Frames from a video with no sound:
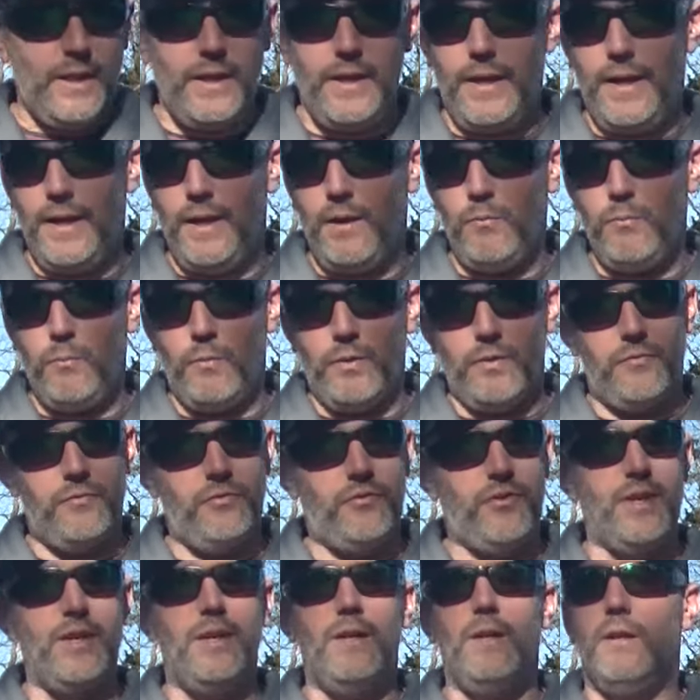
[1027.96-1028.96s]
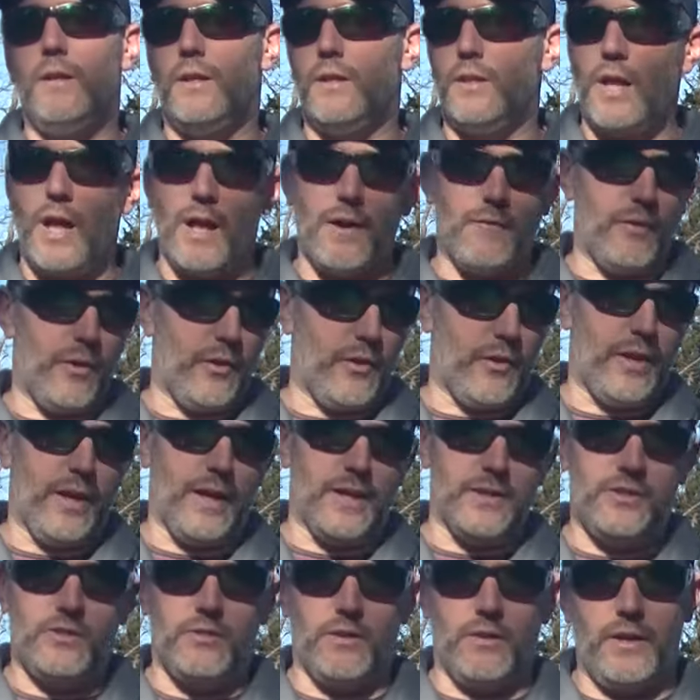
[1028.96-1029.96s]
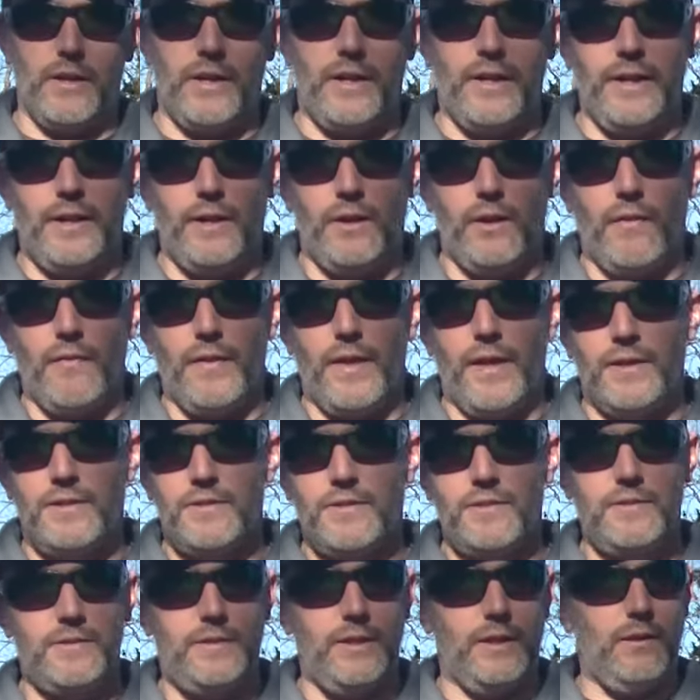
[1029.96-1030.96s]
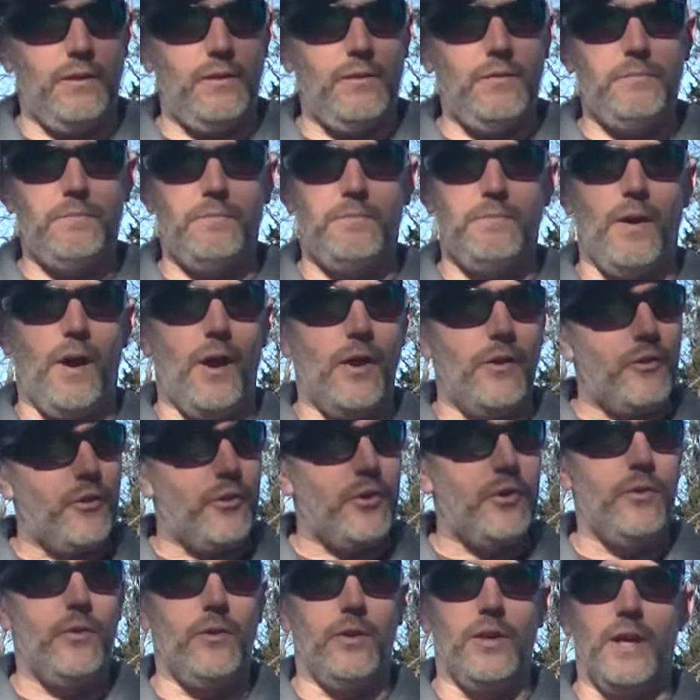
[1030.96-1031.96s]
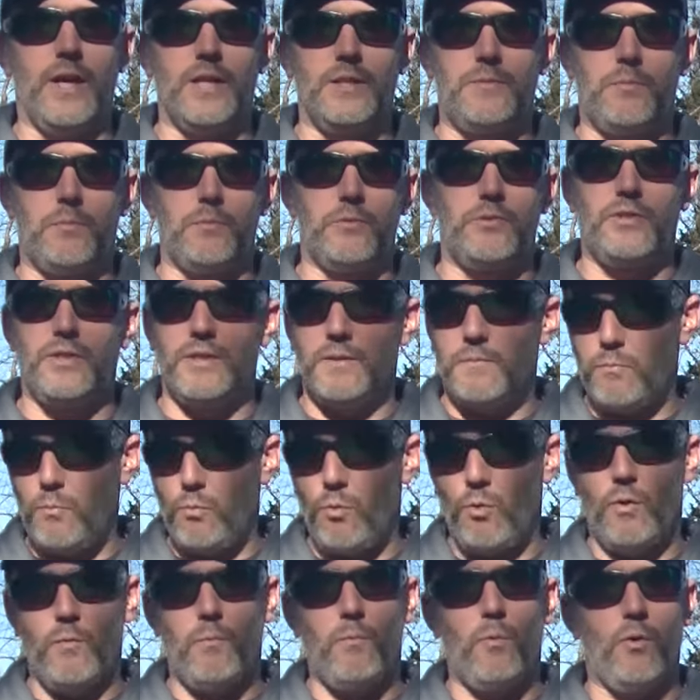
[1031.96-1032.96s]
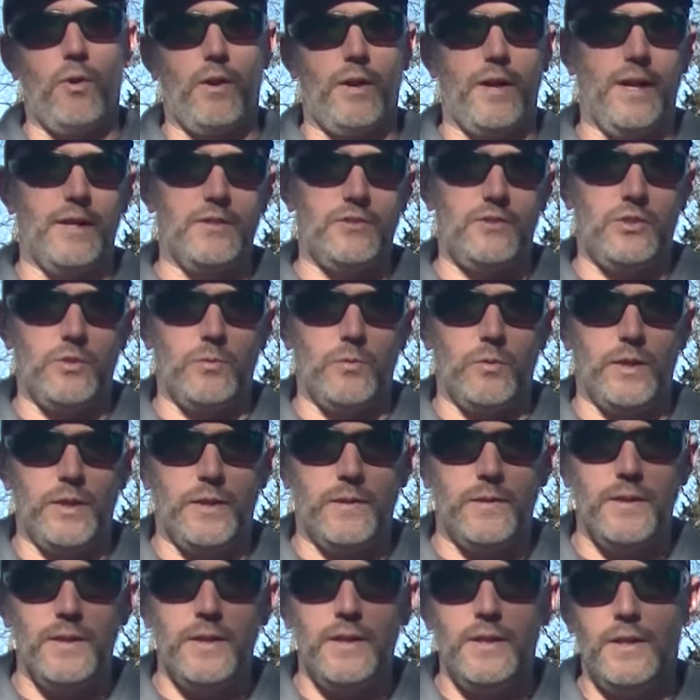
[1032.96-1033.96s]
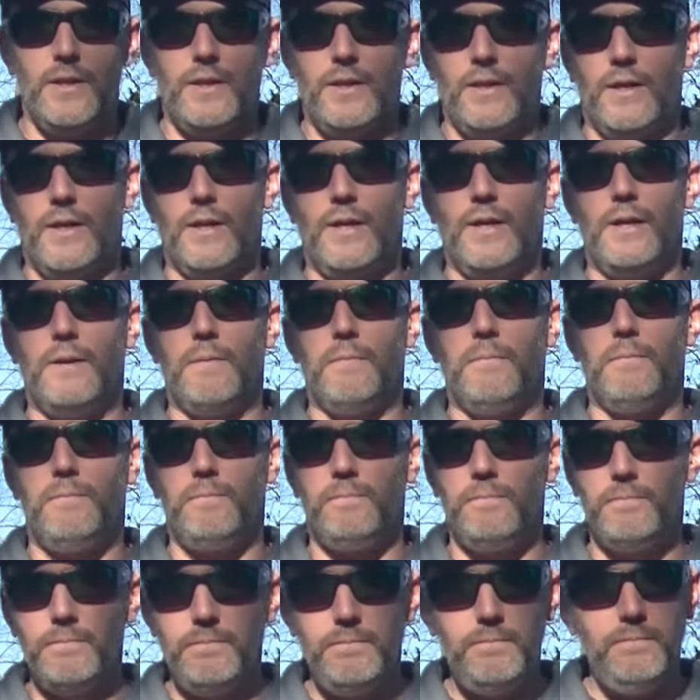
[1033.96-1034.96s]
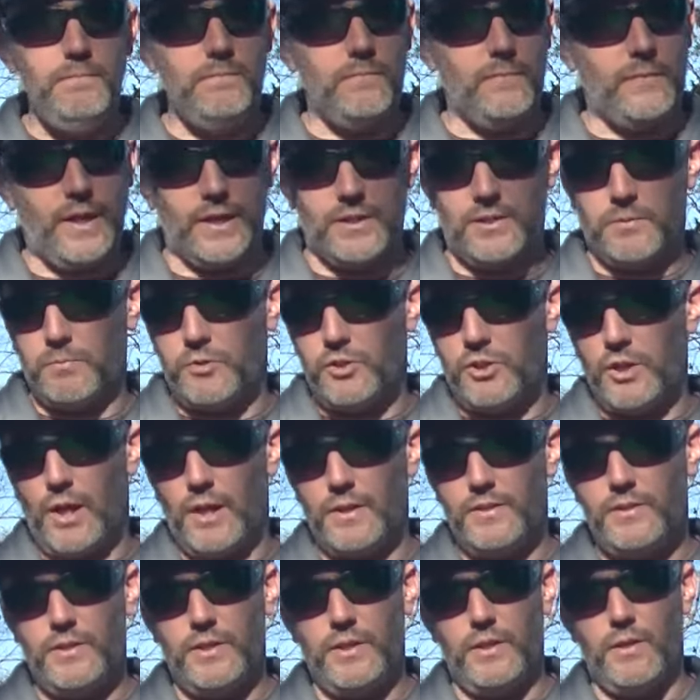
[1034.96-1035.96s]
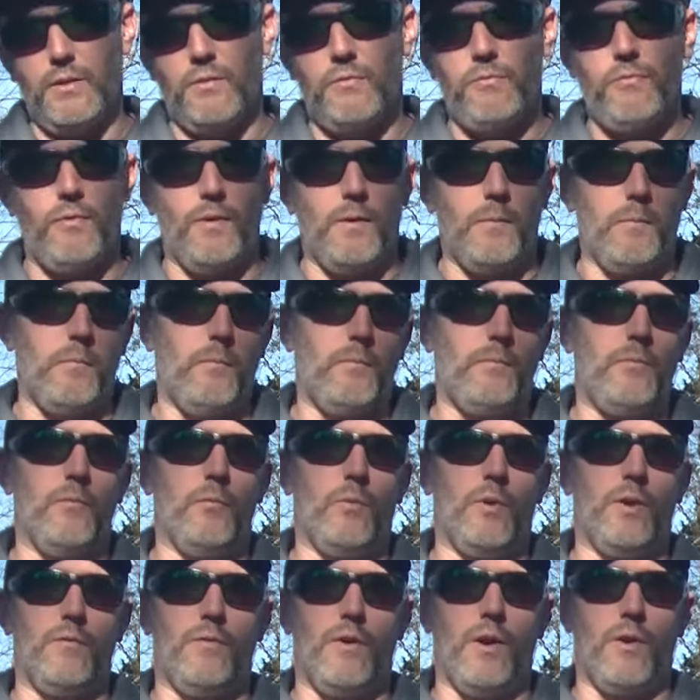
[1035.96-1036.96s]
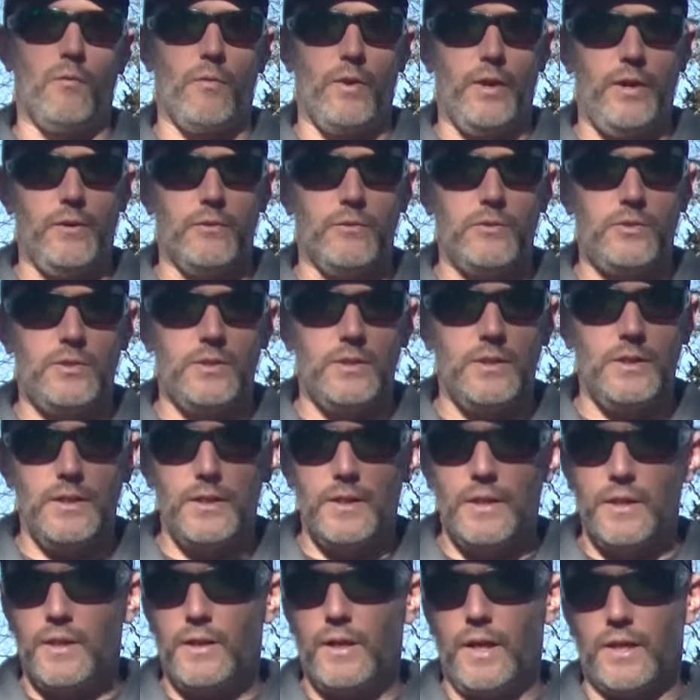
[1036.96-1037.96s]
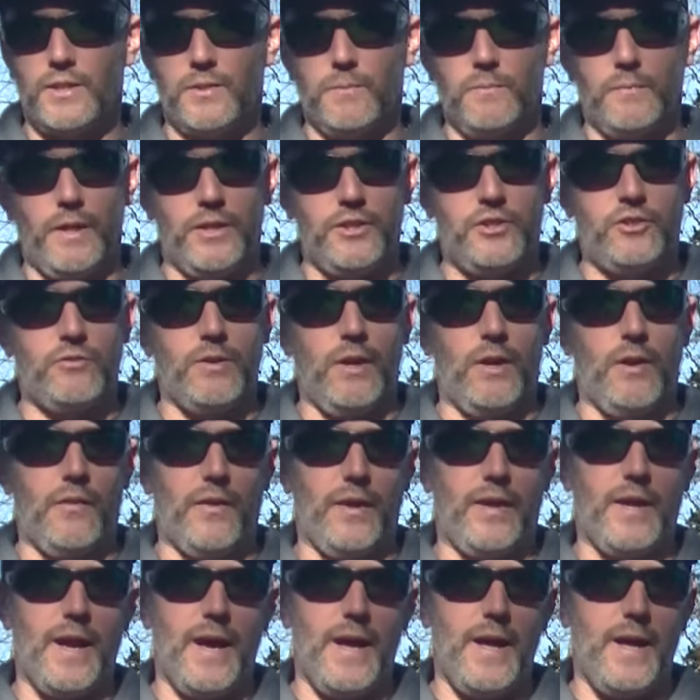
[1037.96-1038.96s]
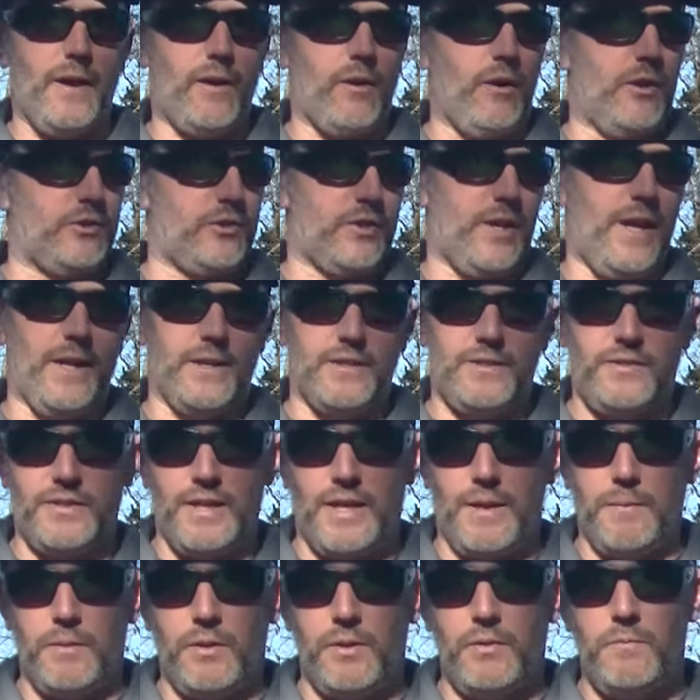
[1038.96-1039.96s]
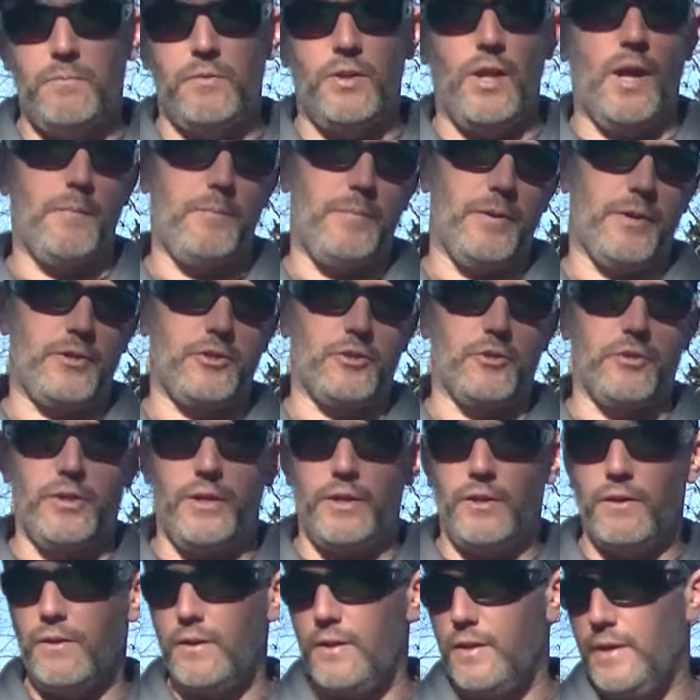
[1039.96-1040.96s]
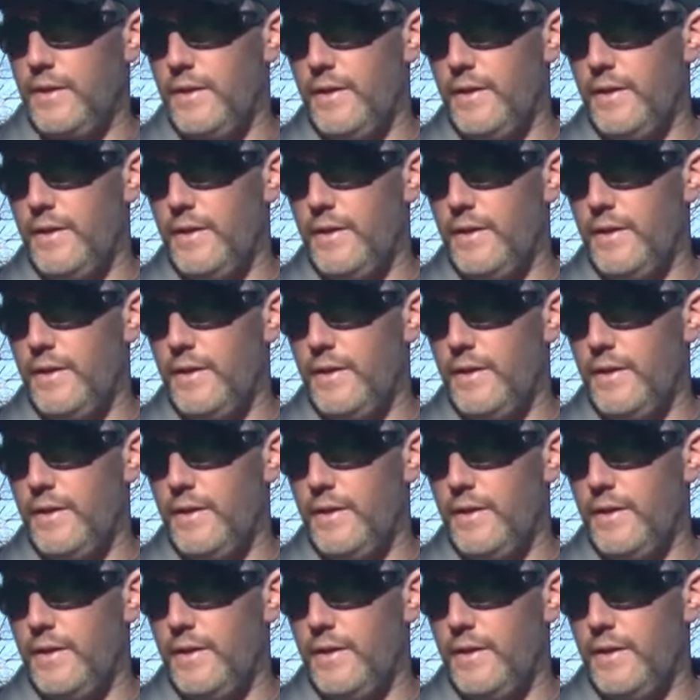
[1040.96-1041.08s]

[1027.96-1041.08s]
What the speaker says: And we've seen a lot of other guys starting to get in on that. It's still underutilized, but we're seeing more and more guys doing it. Got some shots here from one of our readers. Got some nice trout on the kayak. Also had a salmon not pictured here.